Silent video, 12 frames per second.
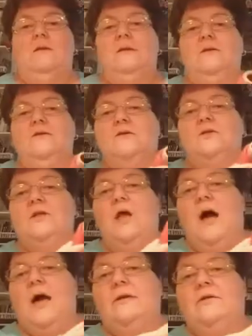little
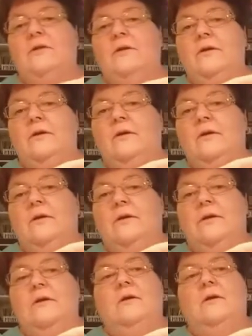slot,
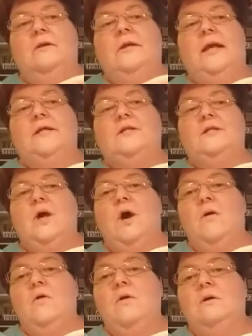like
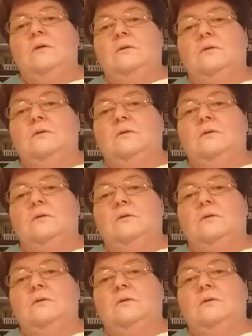so,